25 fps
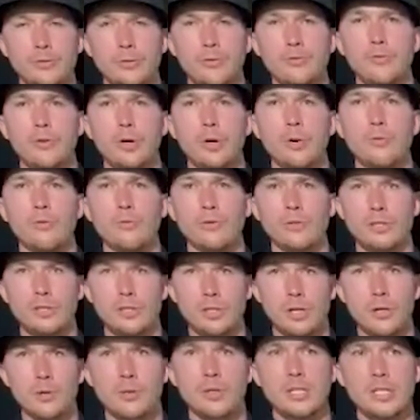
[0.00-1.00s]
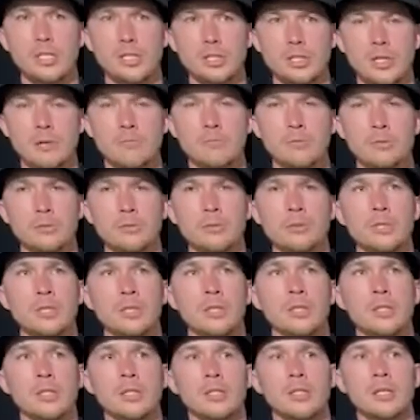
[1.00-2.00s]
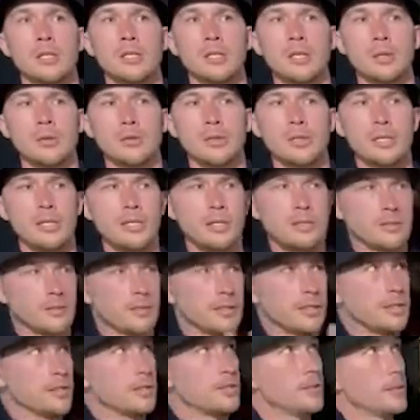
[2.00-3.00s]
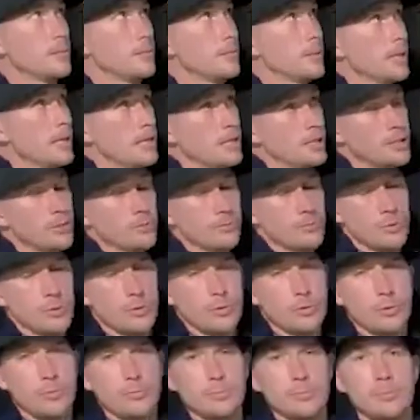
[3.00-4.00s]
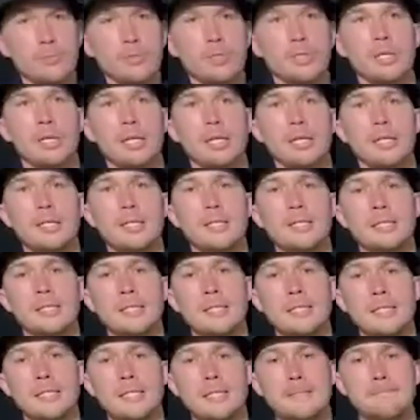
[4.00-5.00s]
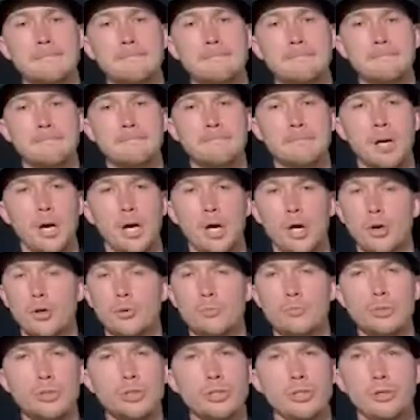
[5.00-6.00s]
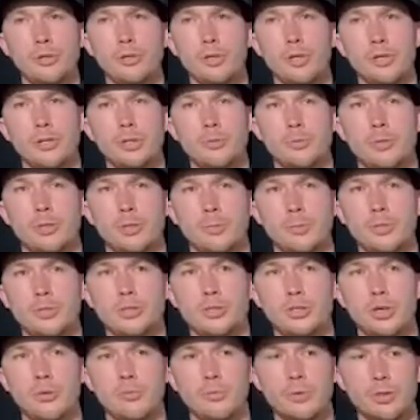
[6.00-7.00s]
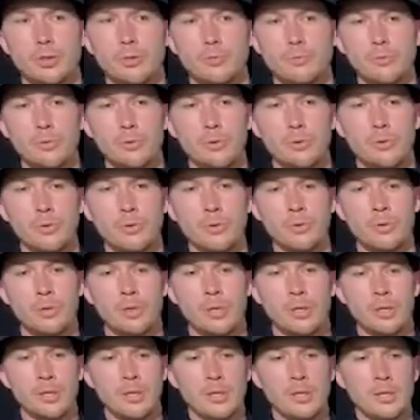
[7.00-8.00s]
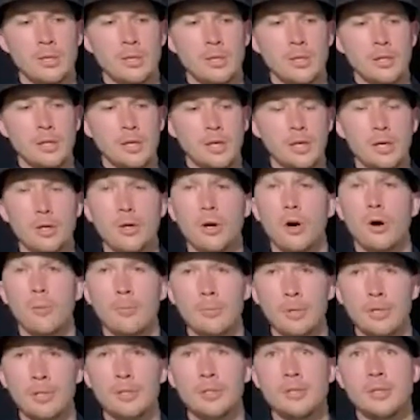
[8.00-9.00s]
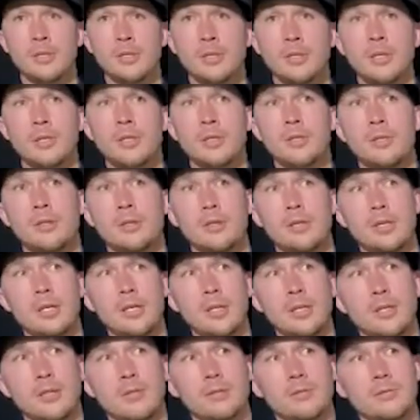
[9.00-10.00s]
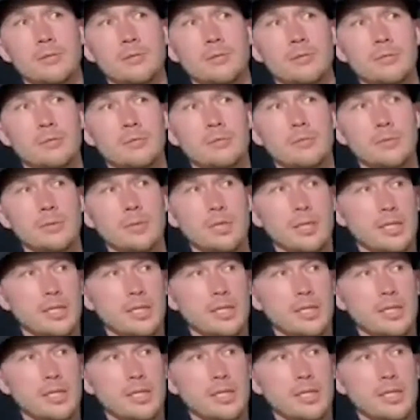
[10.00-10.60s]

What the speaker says: of golf is going in general, the simulator rooms and home studios are becoming so much more common that the